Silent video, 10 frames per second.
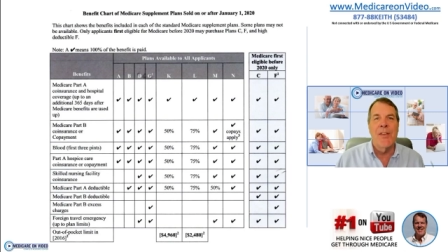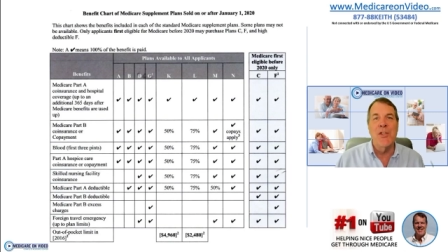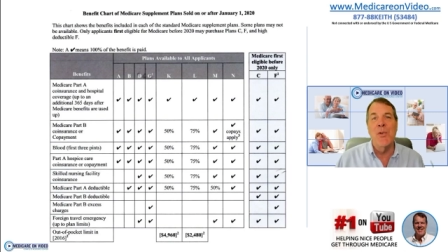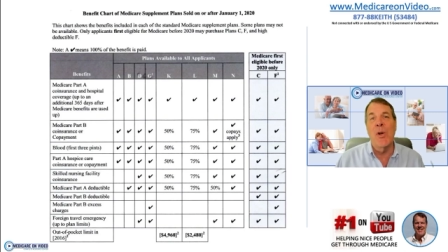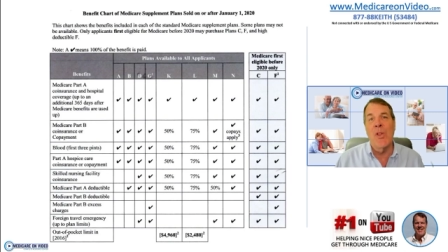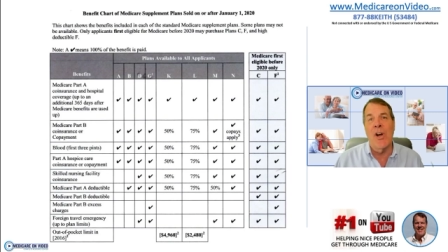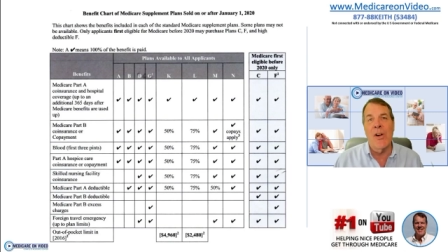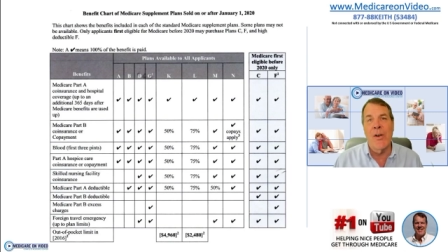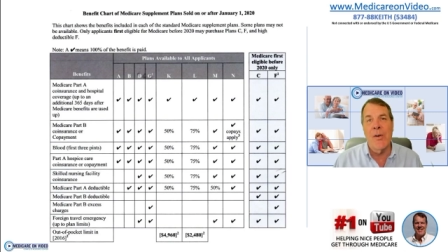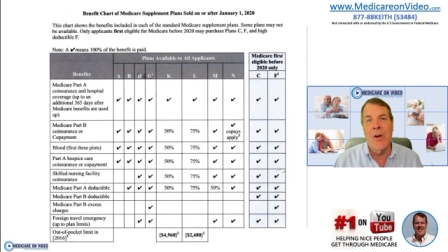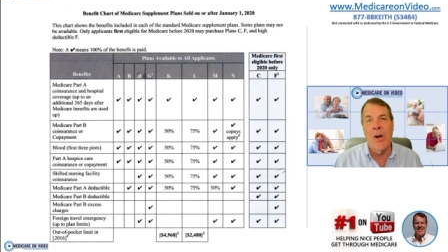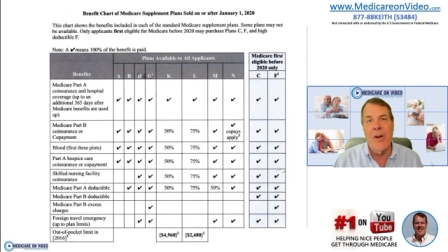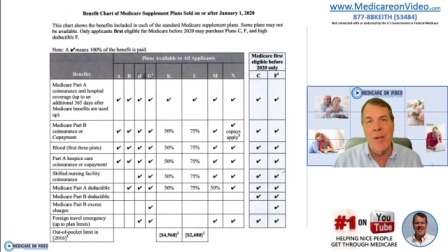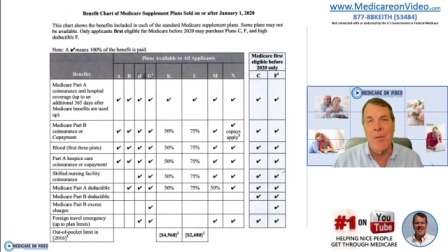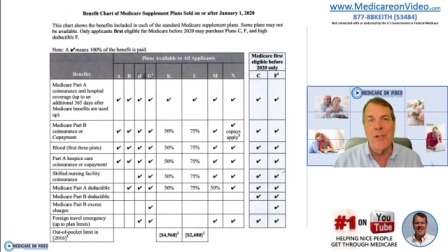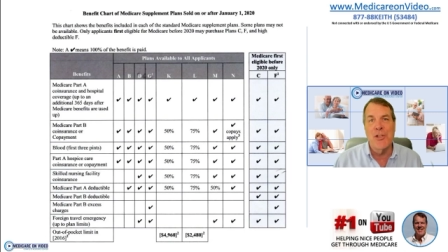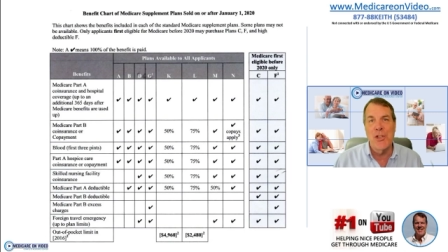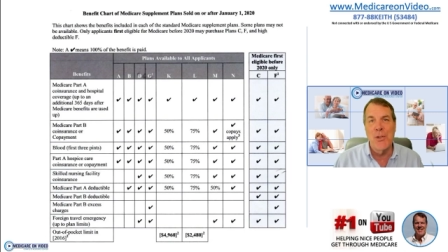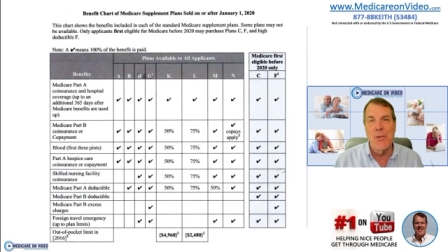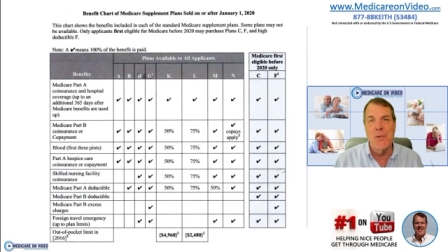then you no longer are able to
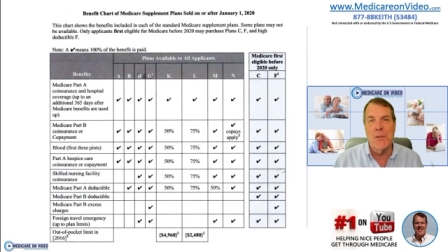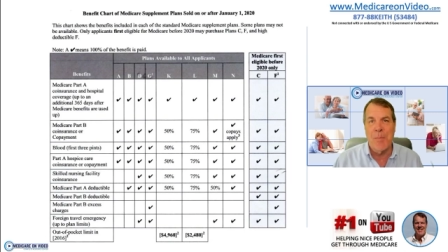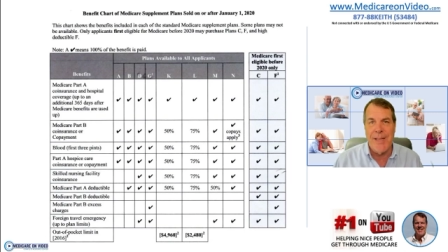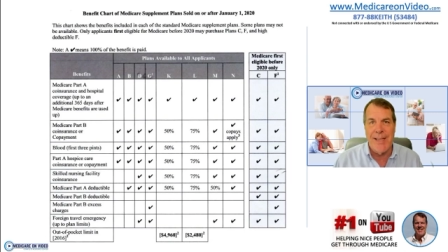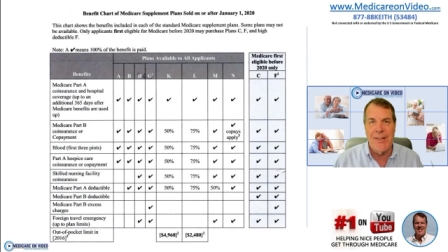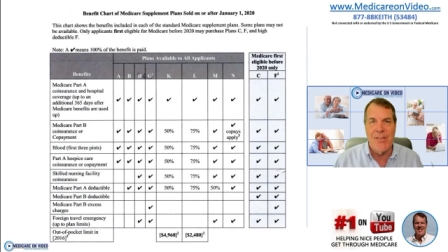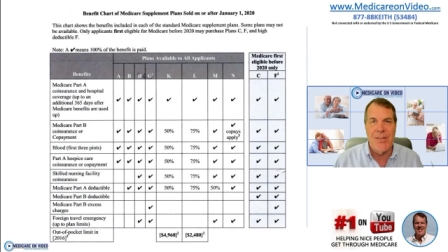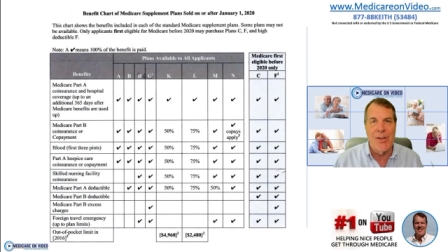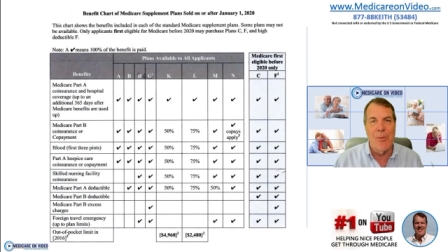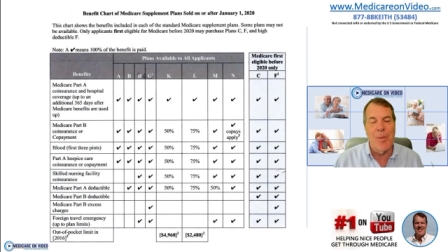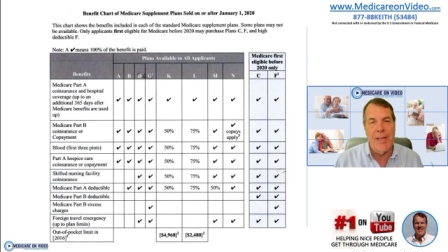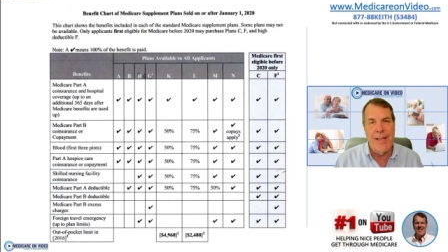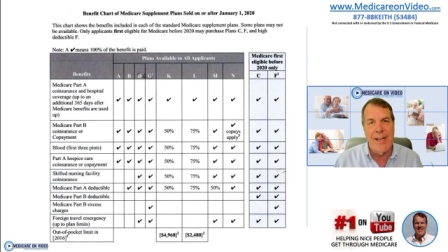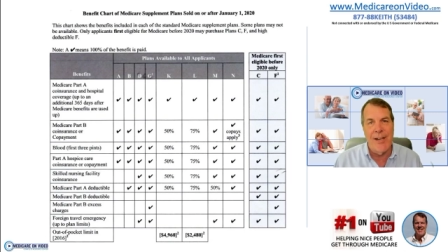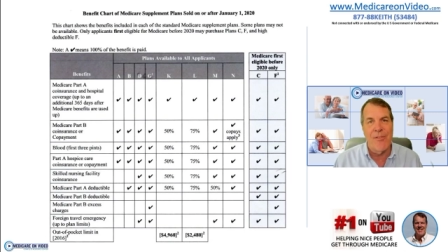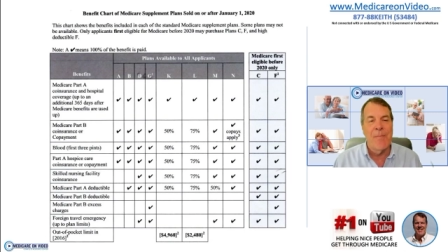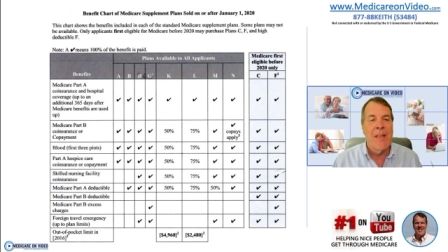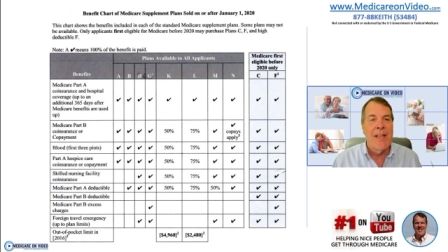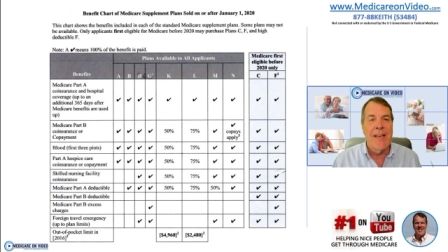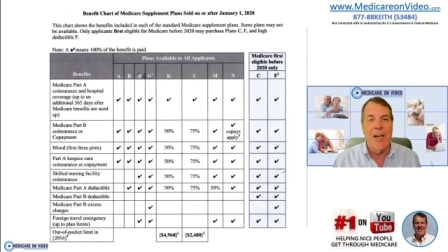choose plan C or plan F.